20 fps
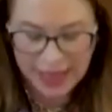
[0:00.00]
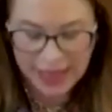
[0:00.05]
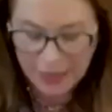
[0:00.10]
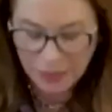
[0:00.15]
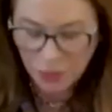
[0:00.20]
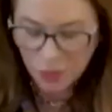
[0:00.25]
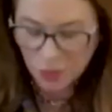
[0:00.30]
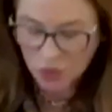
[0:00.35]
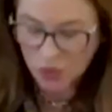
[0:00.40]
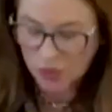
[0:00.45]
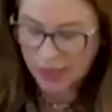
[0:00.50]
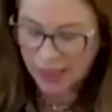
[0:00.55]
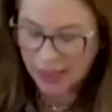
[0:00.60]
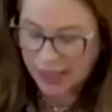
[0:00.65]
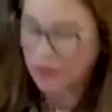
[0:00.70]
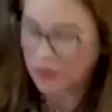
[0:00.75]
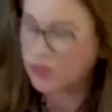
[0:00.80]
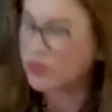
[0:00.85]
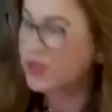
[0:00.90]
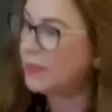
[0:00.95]
and mutual
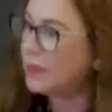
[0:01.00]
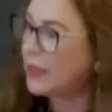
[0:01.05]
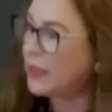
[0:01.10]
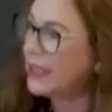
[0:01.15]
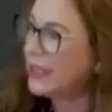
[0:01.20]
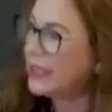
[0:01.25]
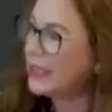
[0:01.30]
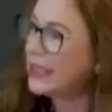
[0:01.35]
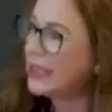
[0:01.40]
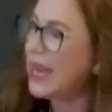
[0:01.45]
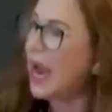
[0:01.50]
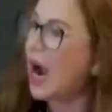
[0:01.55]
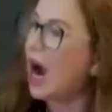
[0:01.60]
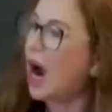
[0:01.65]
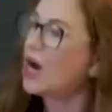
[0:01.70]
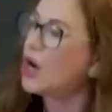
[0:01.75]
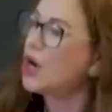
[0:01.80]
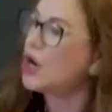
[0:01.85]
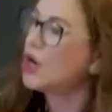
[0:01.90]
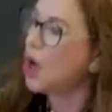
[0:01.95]
accountability
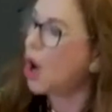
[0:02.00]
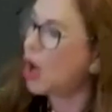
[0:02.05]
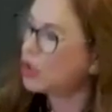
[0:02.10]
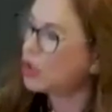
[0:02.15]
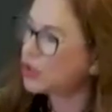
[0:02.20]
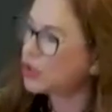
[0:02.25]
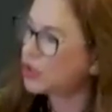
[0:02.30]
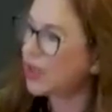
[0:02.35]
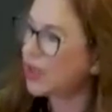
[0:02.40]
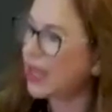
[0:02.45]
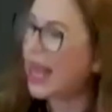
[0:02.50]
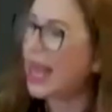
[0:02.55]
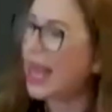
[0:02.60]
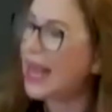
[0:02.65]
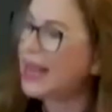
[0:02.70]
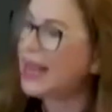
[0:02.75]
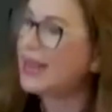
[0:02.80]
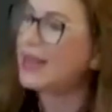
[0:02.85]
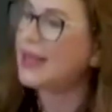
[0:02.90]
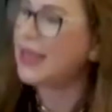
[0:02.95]
are not
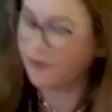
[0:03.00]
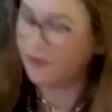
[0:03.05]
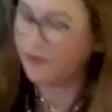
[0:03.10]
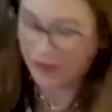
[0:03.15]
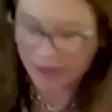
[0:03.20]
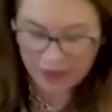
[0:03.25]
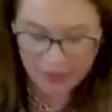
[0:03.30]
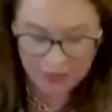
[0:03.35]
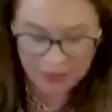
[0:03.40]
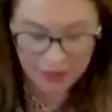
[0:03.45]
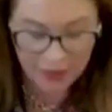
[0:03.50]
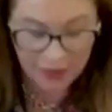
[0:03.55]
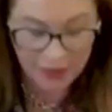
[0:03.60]
a given.